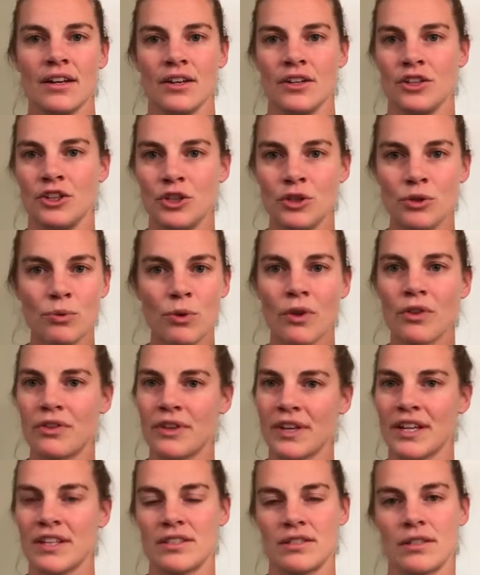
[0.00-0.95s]
you will
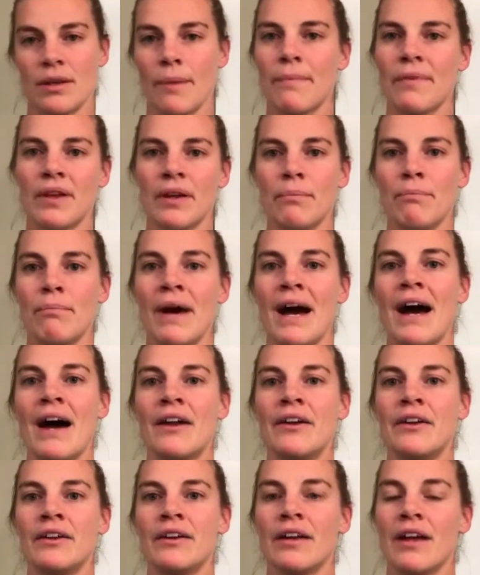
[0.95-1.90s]
think it's something
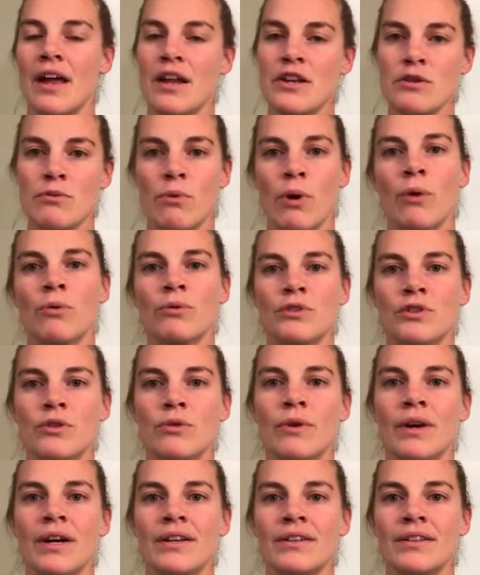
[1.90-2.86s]
bad and you won't
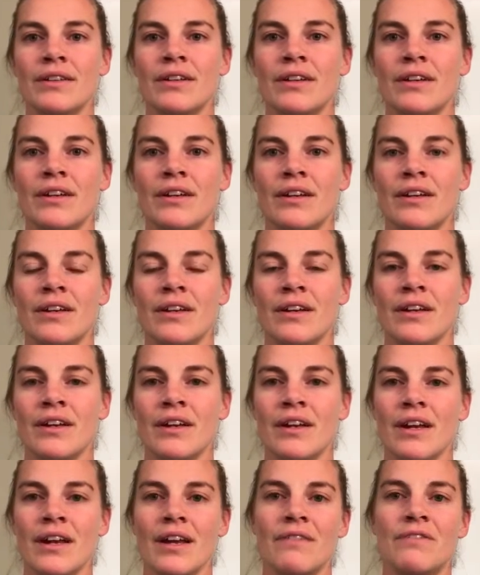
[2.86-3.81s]
do it.
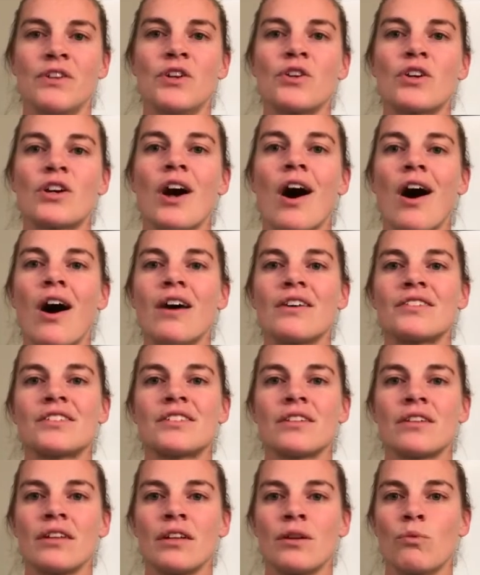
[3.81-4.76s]
If you're
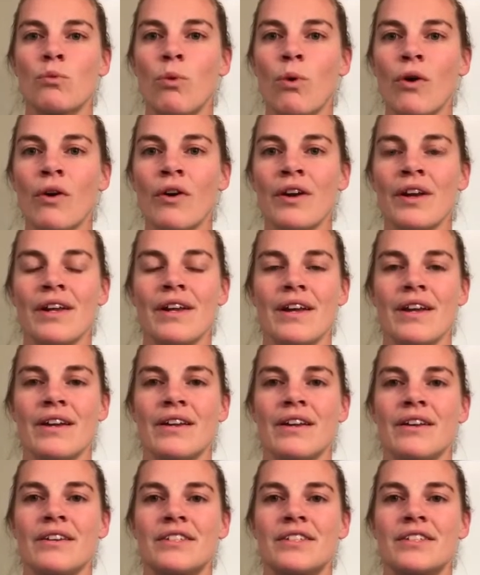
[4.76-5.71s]
constantly worried and
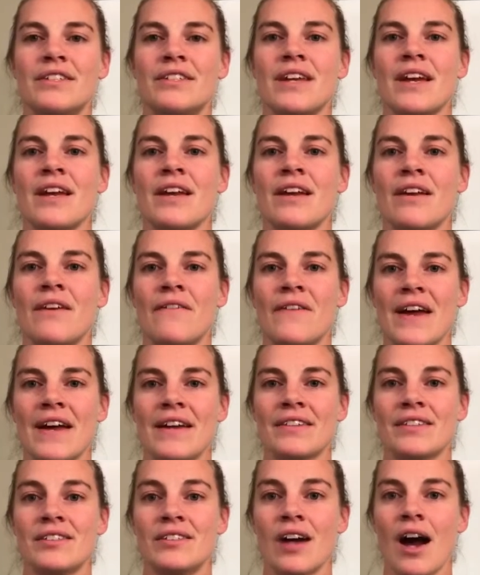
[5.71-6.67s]
in a state of
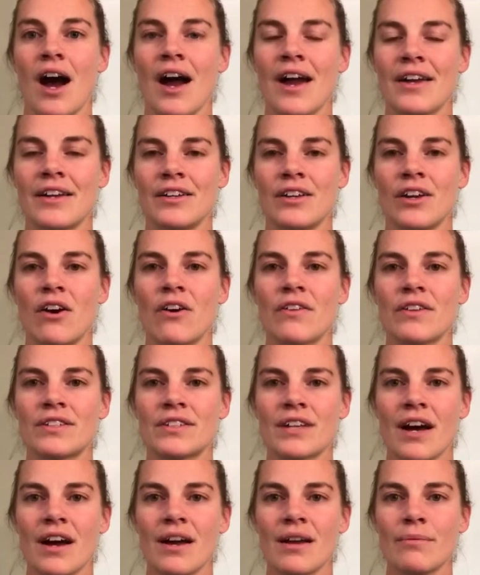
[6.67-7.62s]
anxiety all the
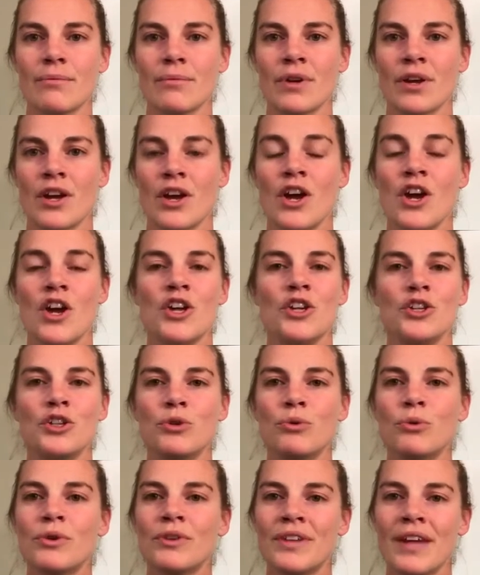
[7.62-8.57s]
time,
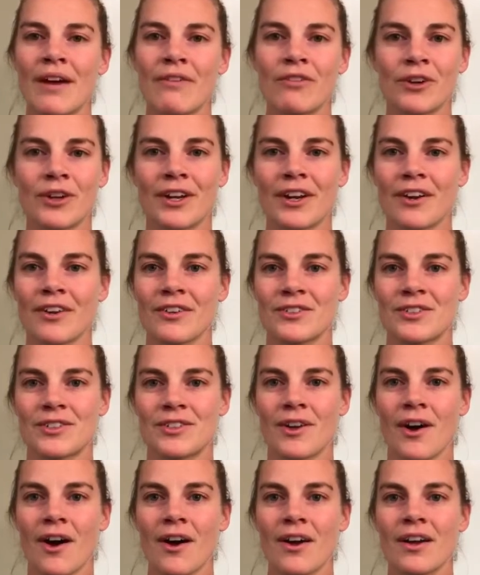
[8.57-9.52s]
you will never get
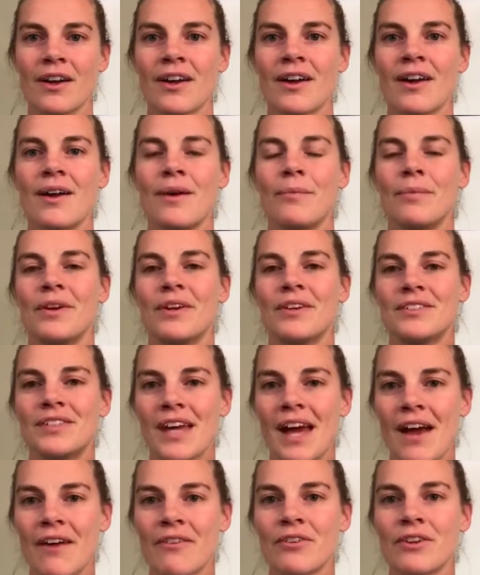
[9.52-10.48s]
unstuck, because
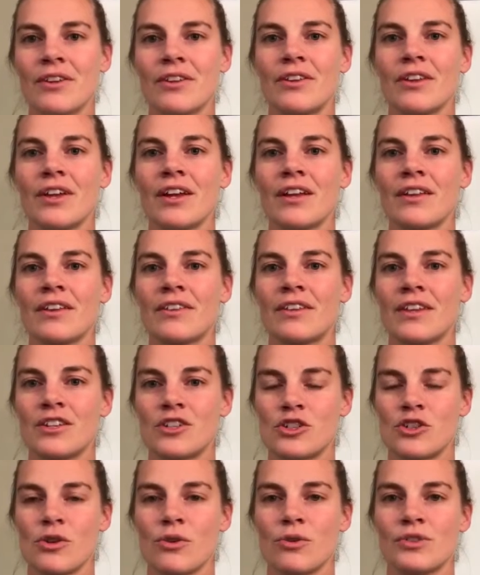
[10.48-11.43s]
everything that
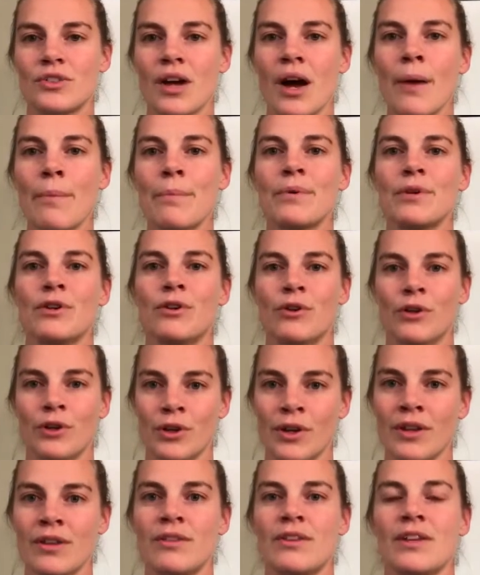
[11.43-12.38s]
shows up you're
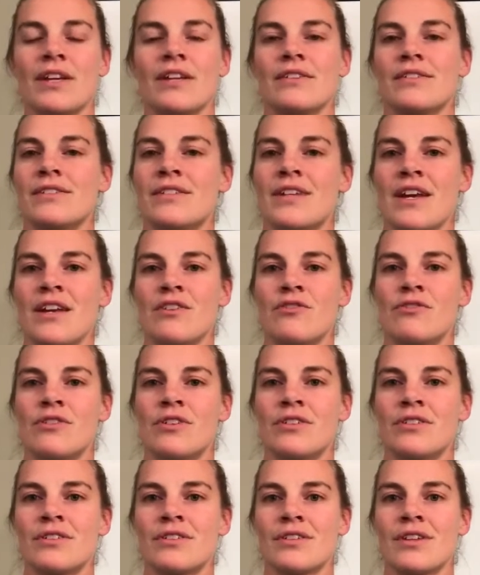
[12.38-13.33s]
going to think is
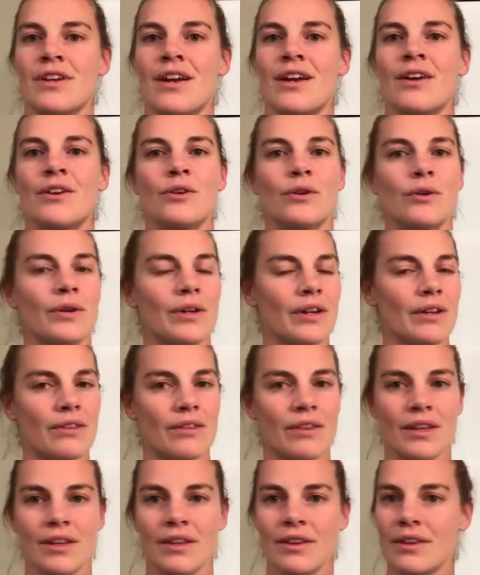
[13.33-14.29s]
dangerous. You're going to
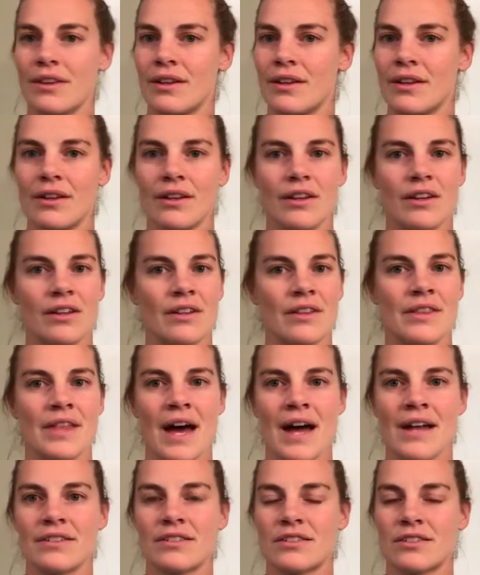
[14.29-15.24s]
think that
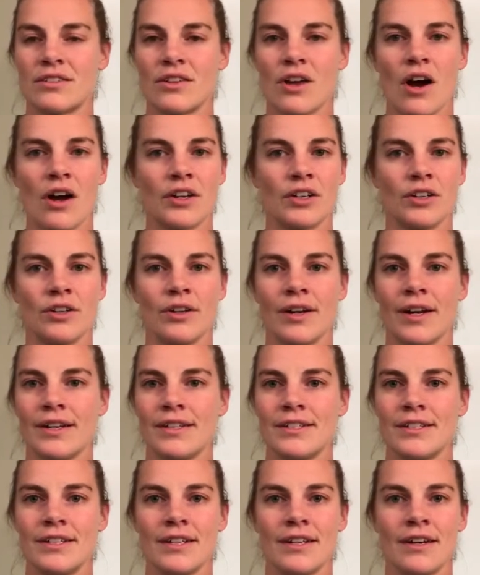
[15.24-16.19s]
that's not a good
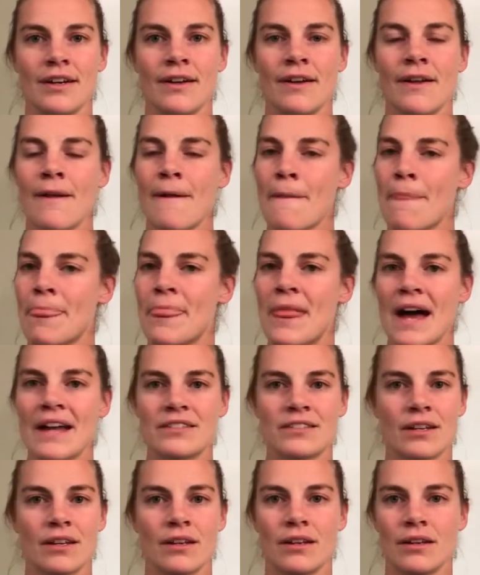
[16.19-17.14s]
idea.
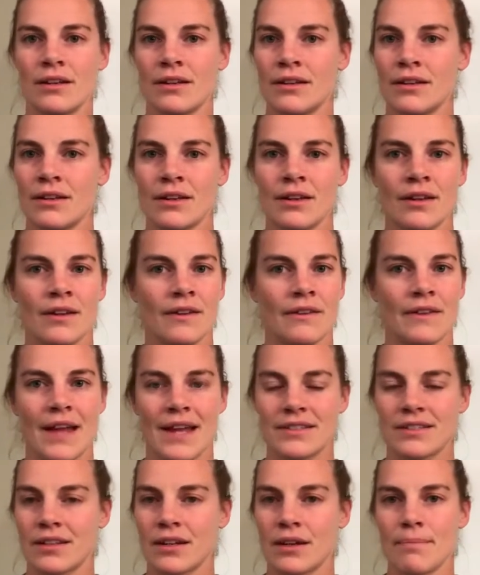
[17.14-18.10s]
That's going
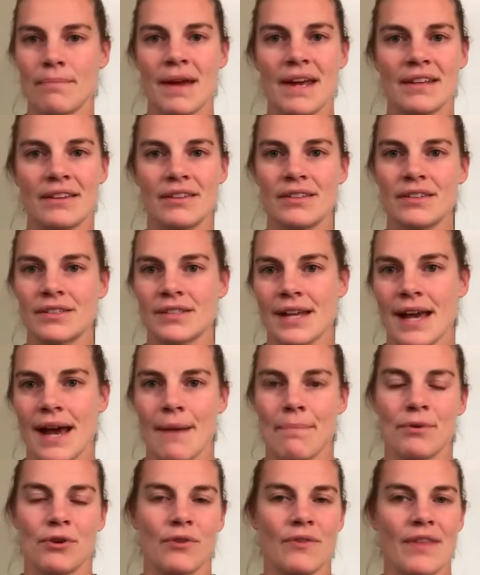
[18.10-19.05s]
to make this
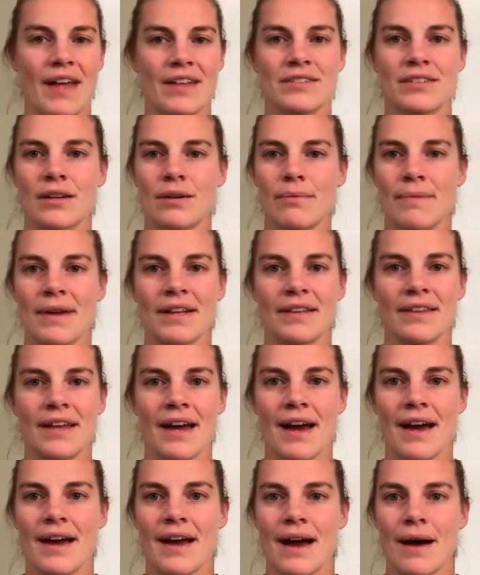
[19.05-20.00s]
happen, or that's going to make
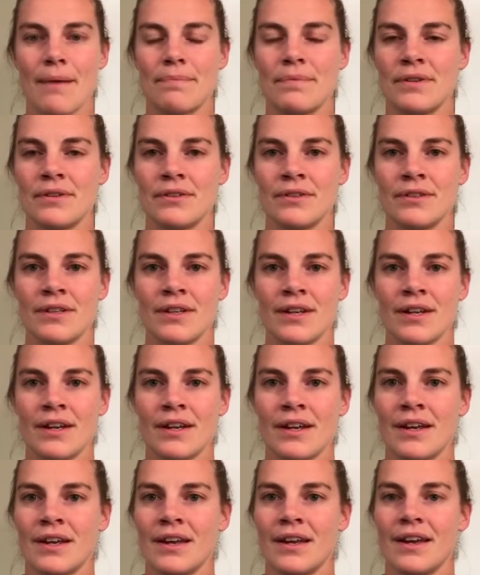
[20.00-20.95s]
that happen.
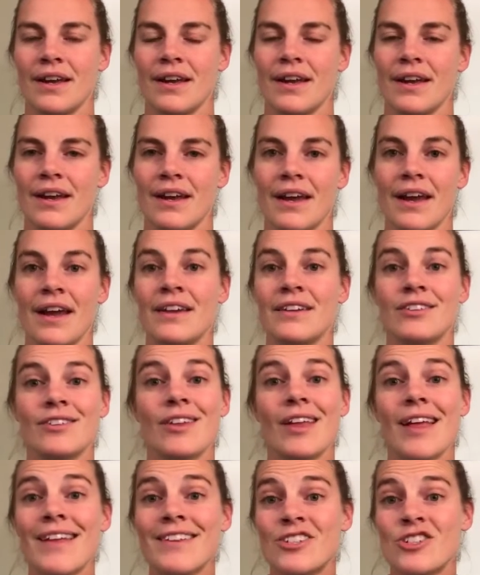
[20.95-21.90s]
And
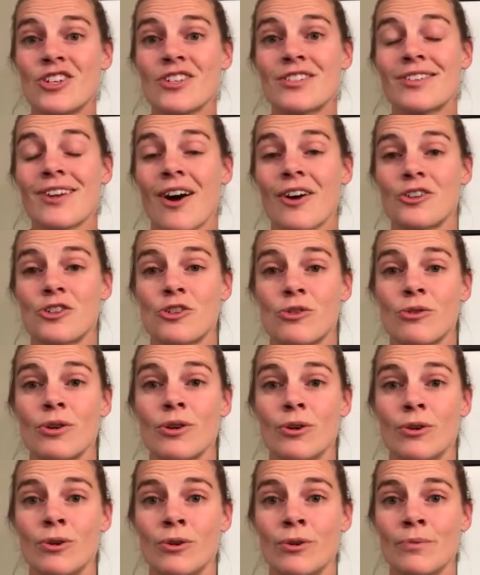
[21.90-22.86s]
it's just not
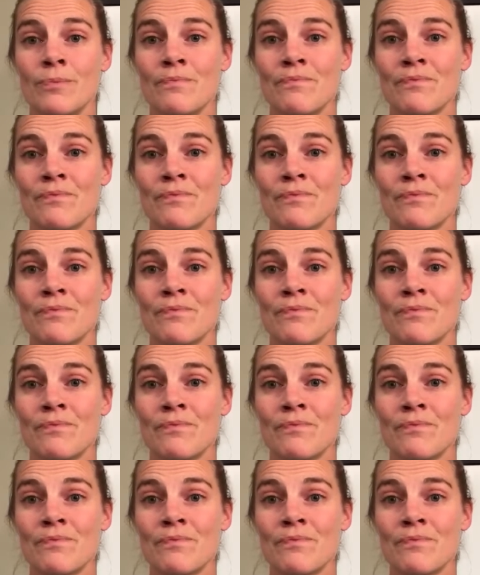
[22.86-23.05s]
true.